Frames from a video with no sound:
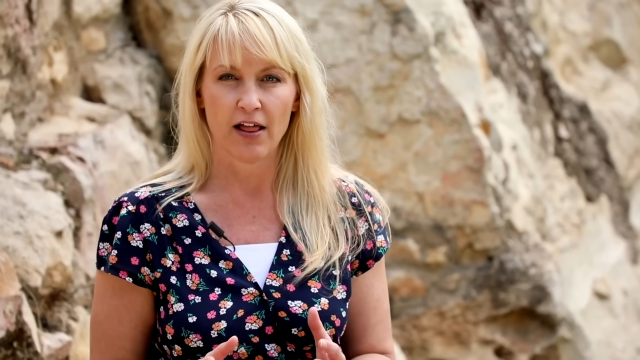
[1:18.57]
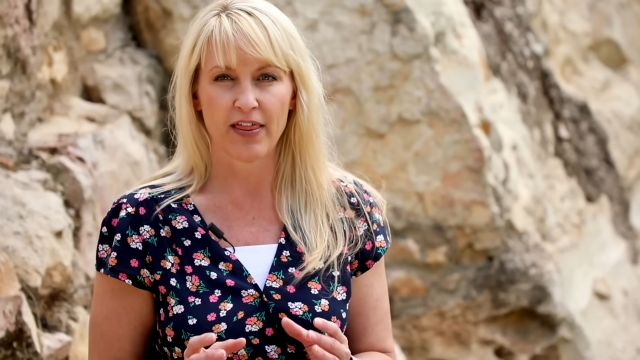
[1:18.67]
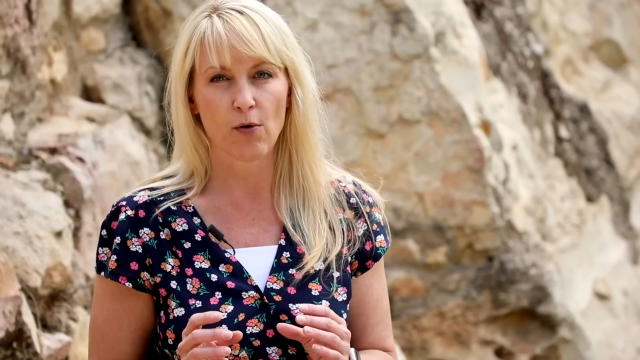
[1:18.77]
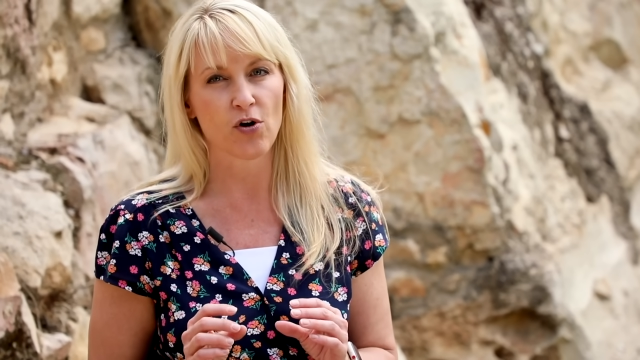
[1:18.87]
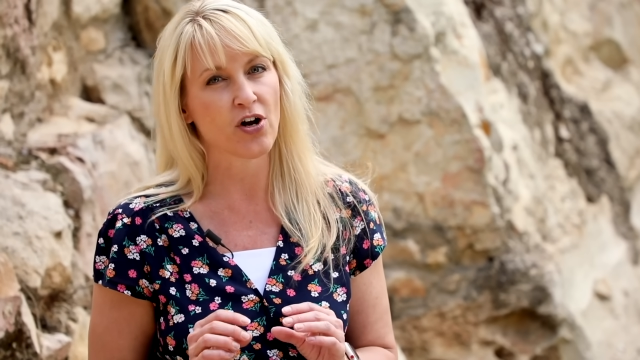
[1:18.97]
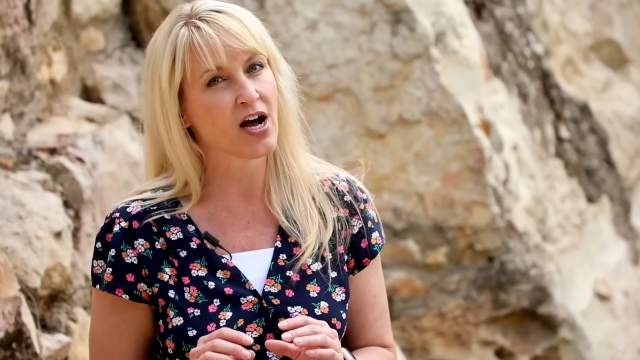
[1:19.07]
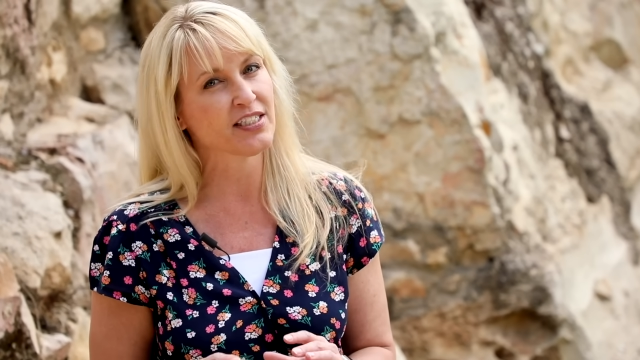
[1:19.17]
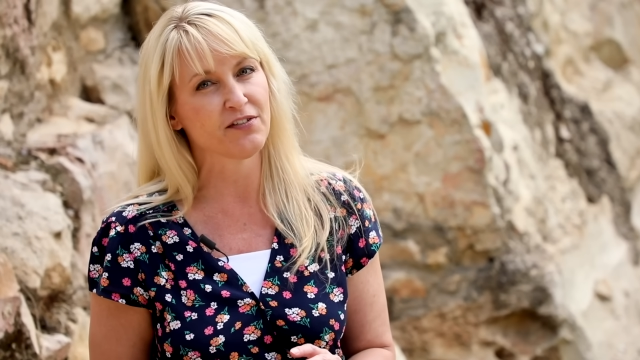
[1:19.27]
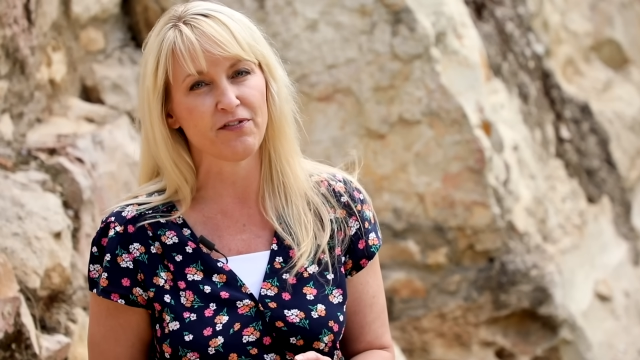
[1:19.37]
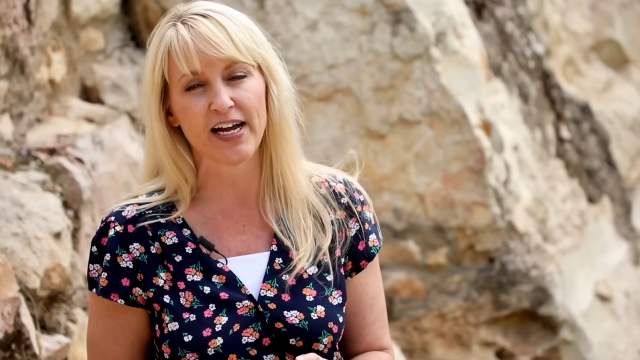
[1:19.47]
they were
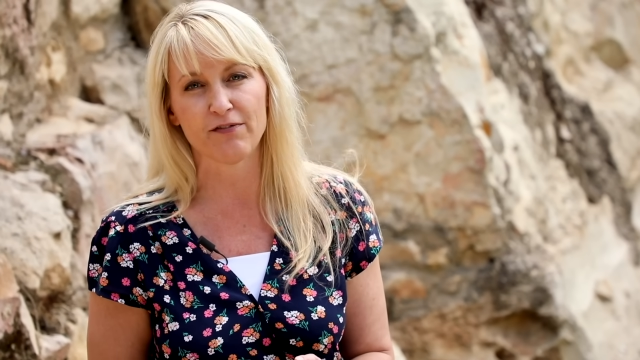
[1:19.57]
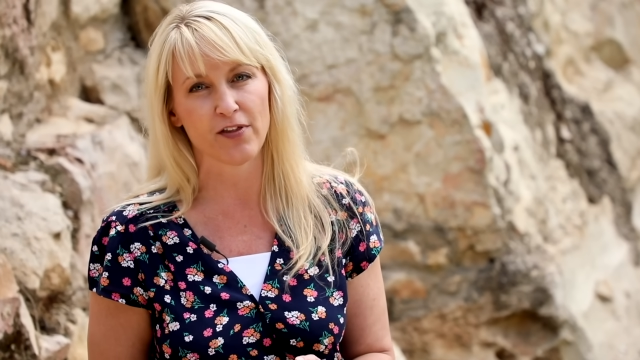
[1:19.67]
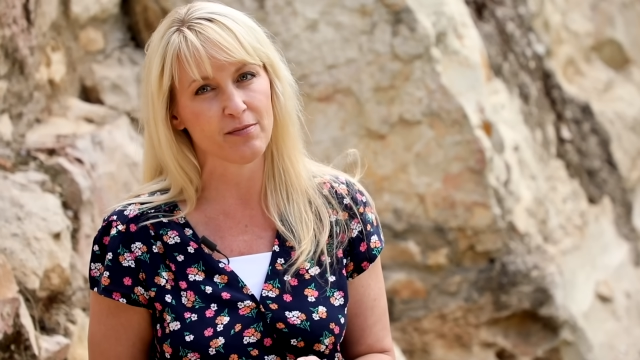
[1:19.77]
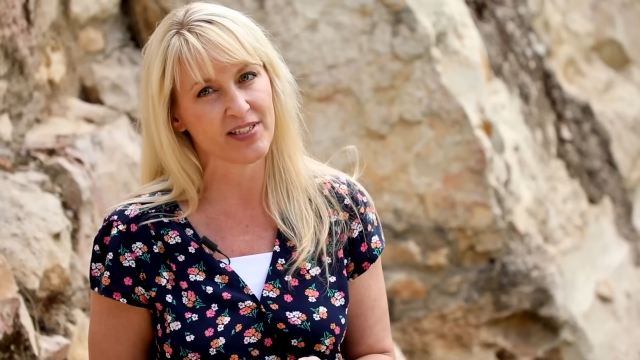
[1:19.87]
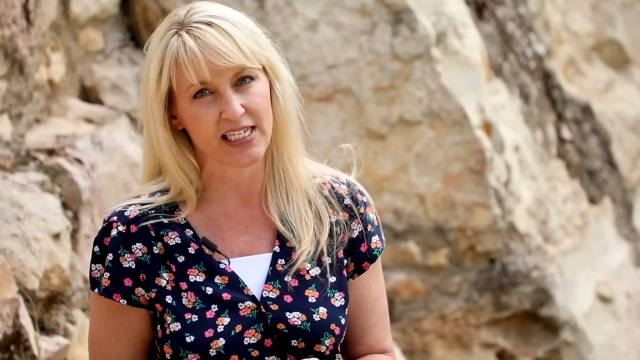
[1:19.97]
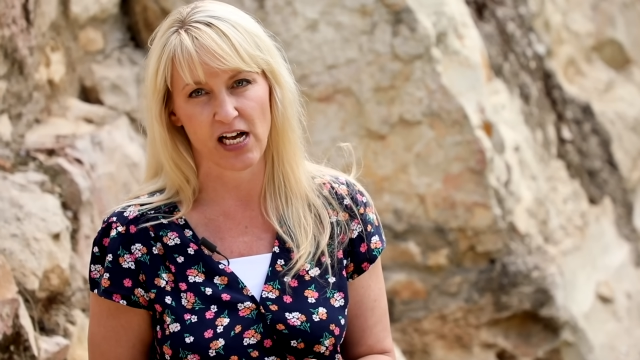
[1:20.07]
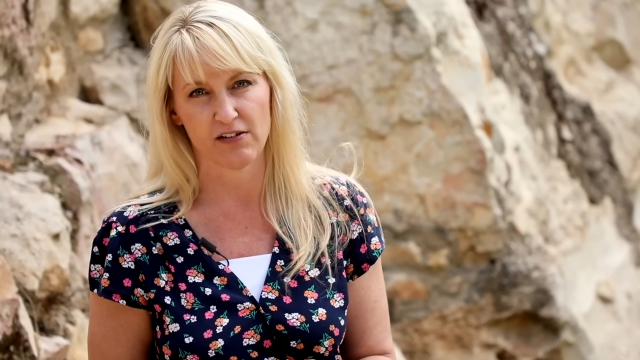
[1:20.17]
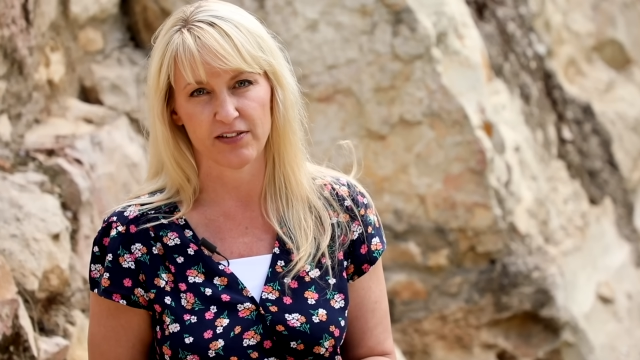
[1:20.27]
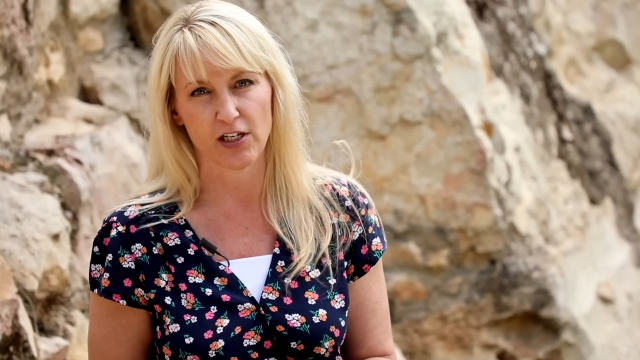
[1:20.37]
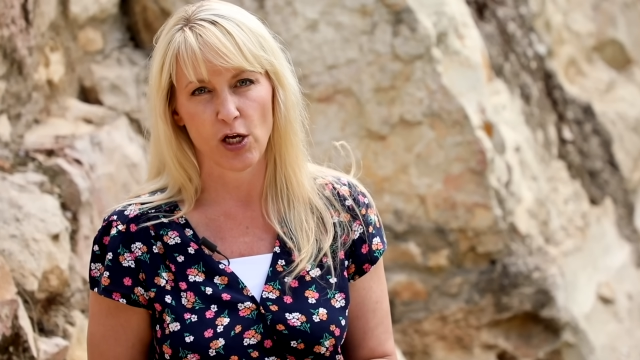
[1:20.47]
not to fight for
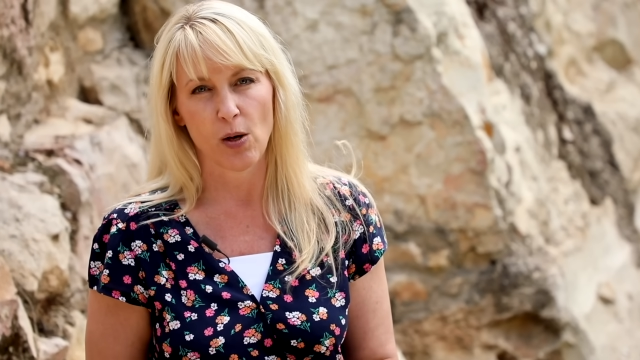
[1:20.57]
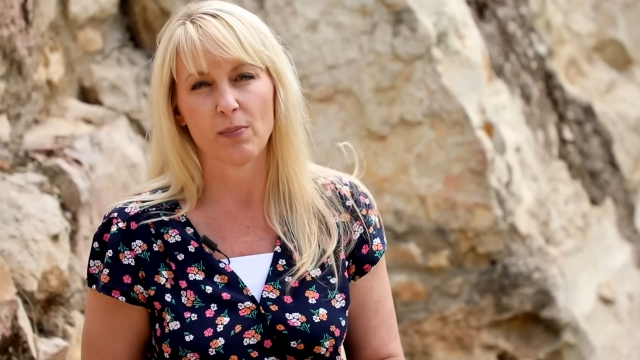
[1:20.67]
themselves,